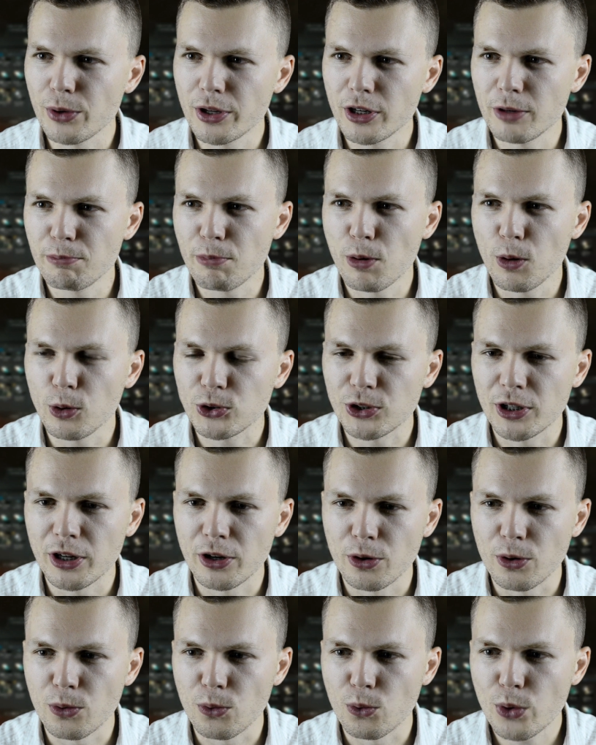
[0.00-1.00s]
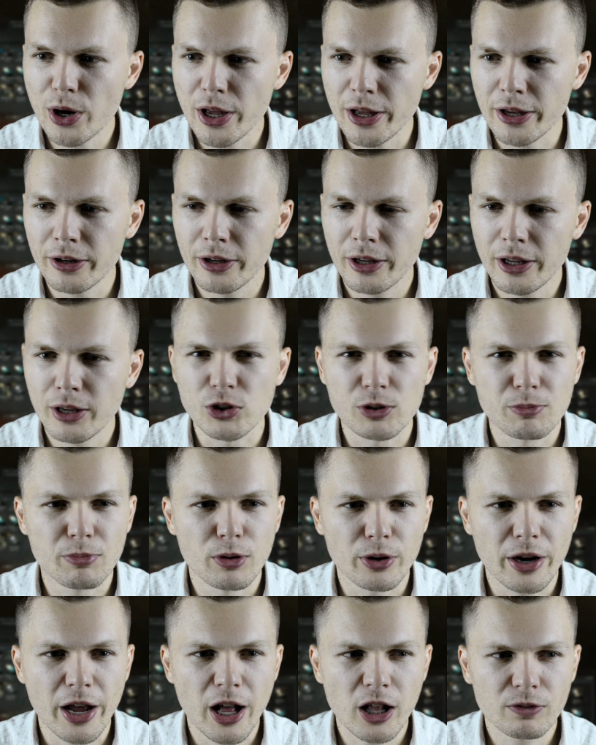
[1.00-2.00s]
Reddit post that I read was
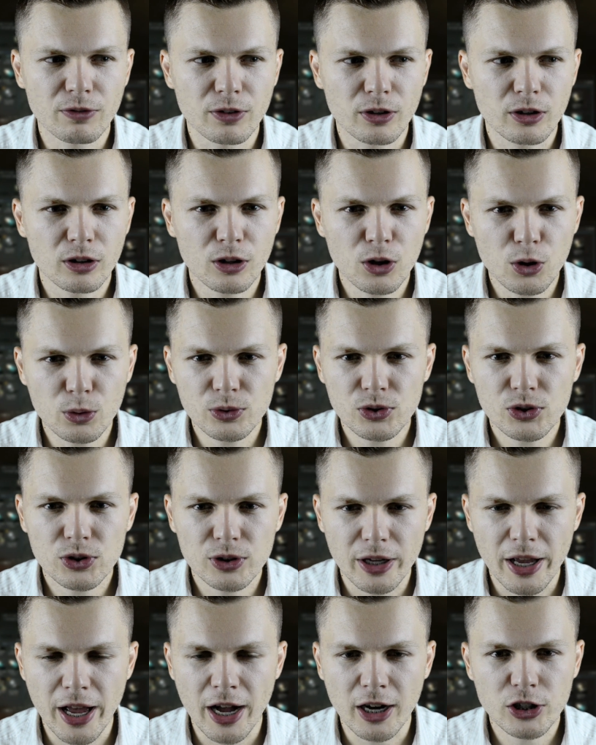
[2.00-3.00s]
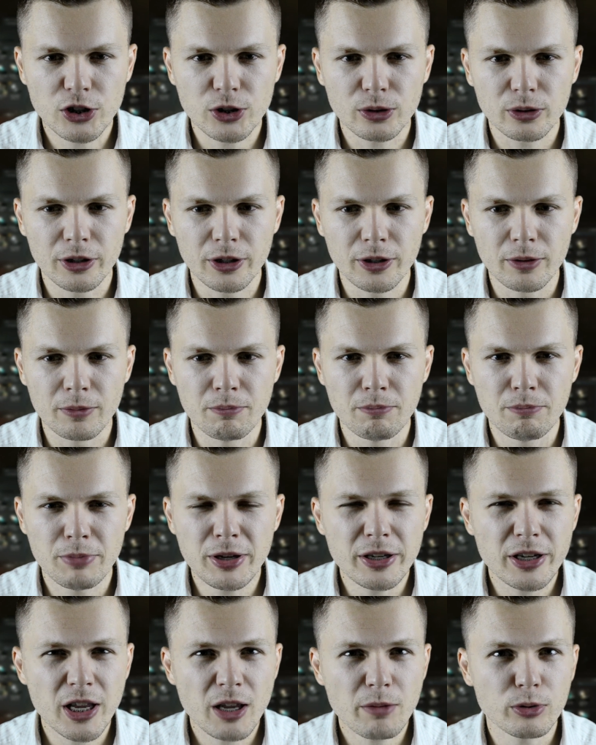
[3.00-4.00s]
about Alpha clones actually
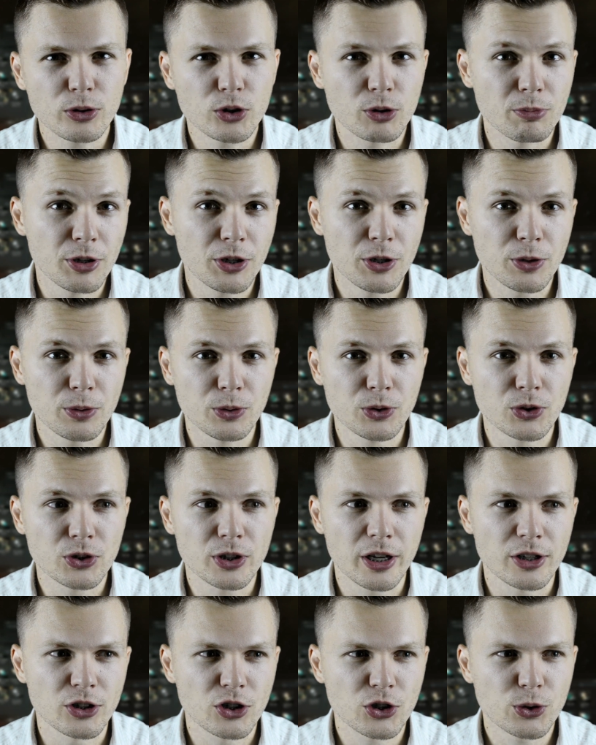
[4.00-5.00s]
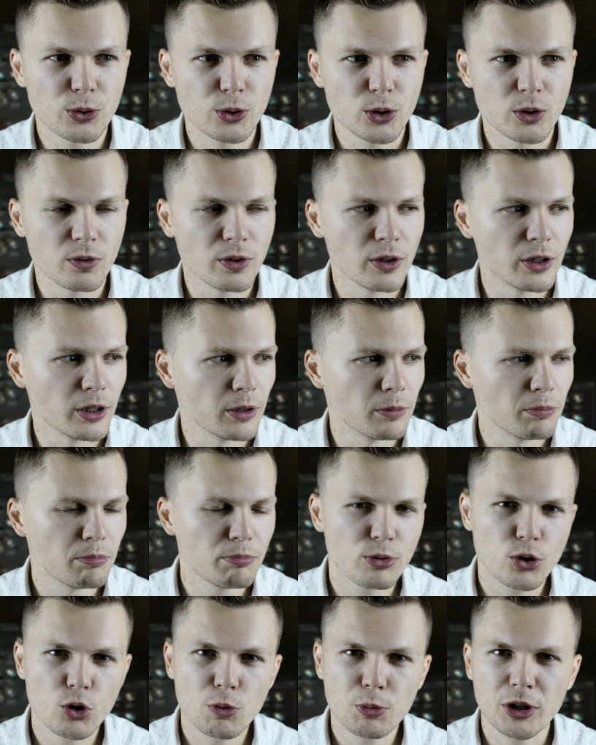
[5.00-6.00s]
being able to be used as a sort of a
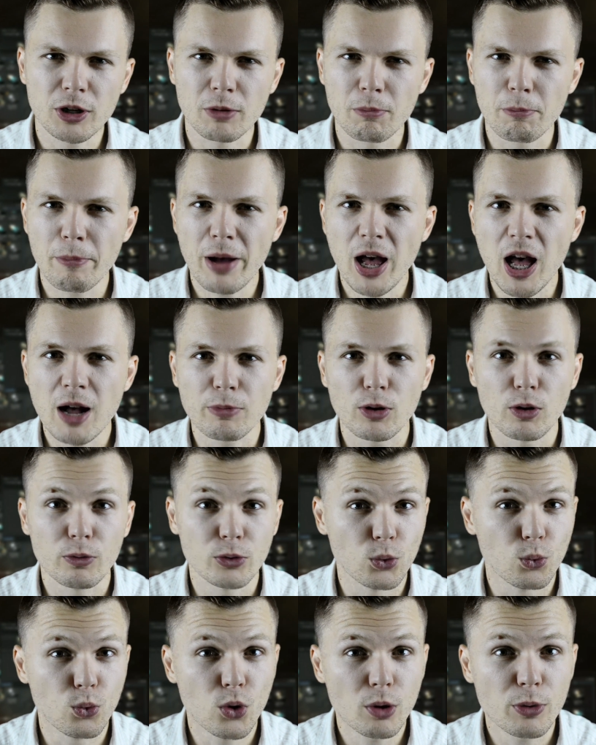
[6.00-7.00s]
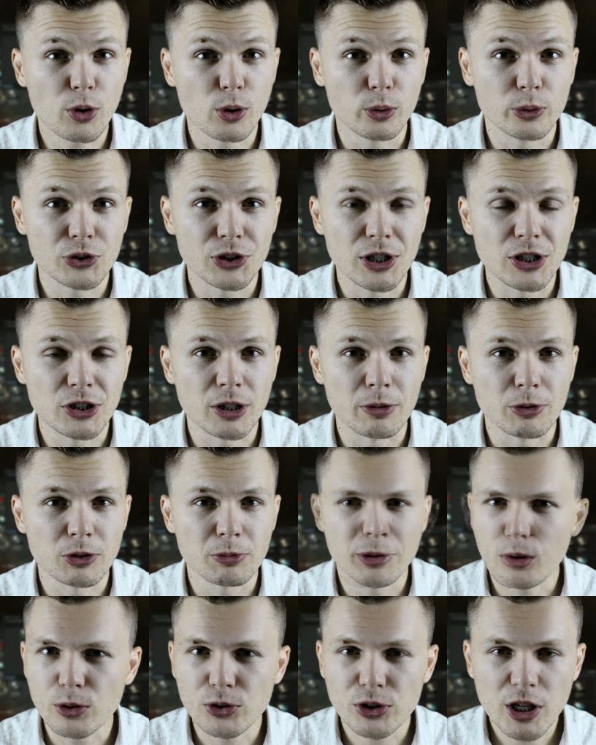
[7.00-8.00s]
permanent map of the wormhole
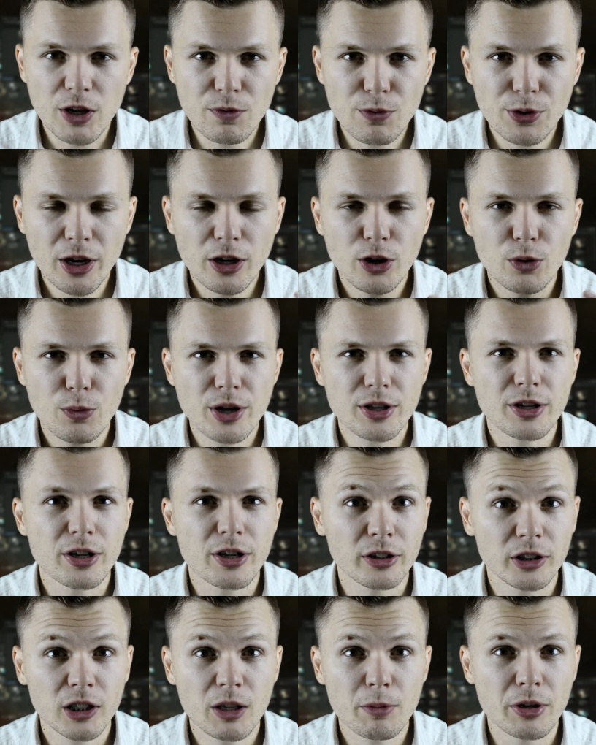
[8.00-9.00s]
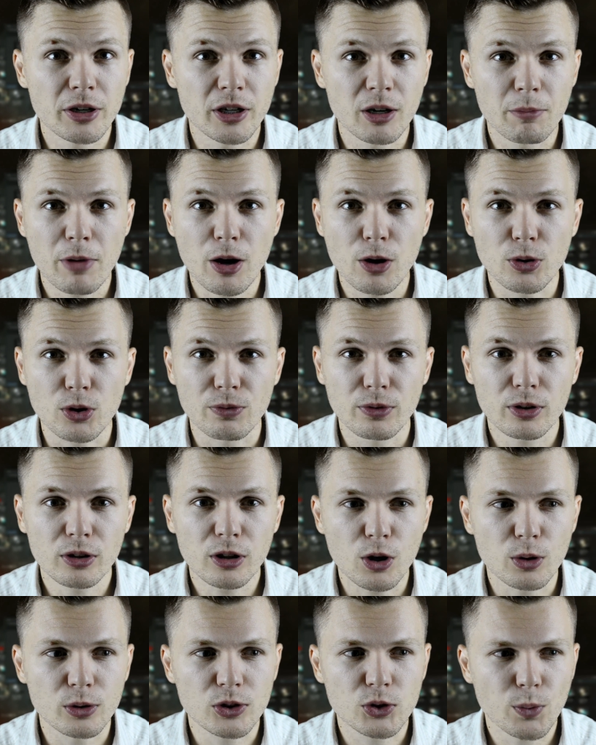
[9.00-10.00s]
systems, because if you can create an unlimited amount of
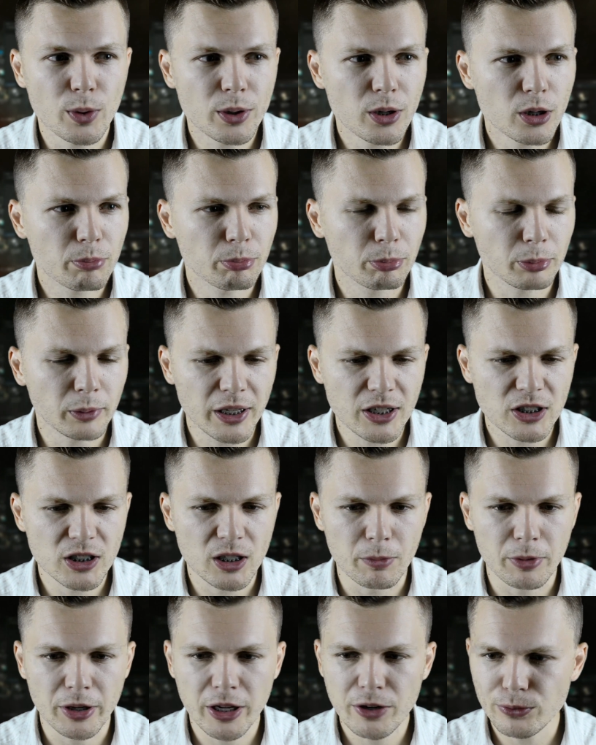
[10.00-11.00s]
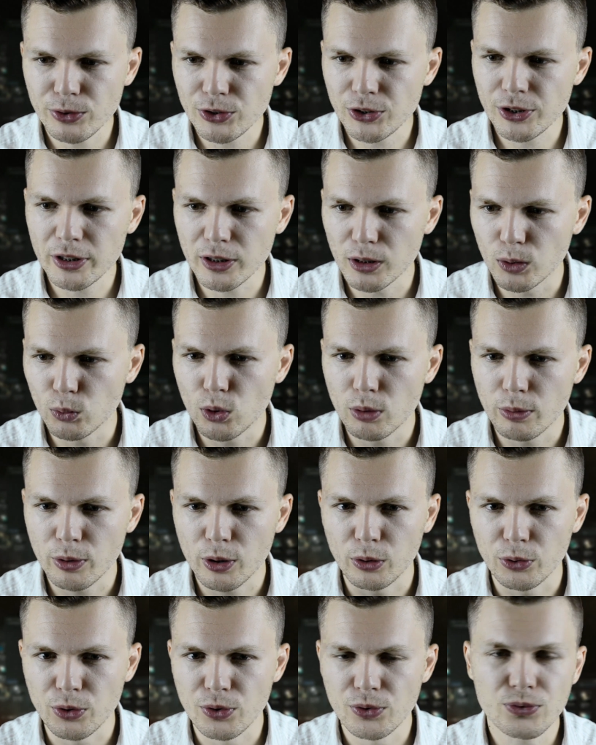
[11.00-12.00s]
clones, why not place them in every single
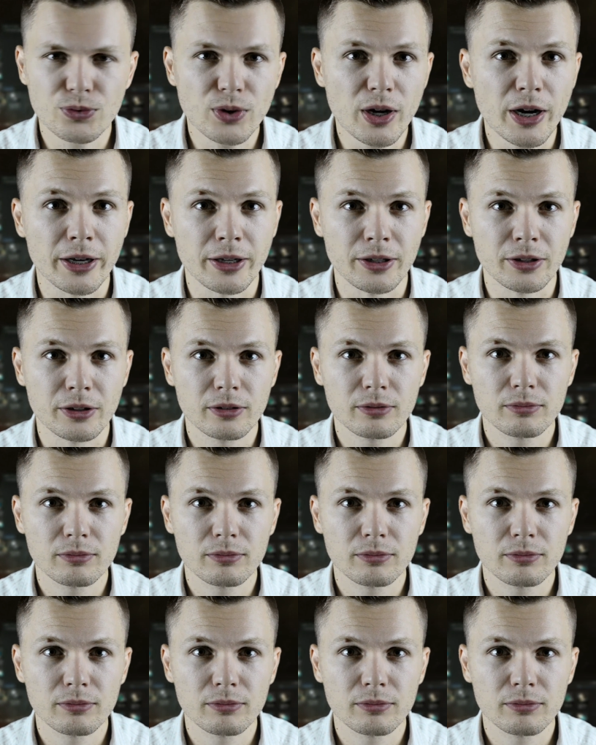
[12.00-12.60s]
wormhole you find?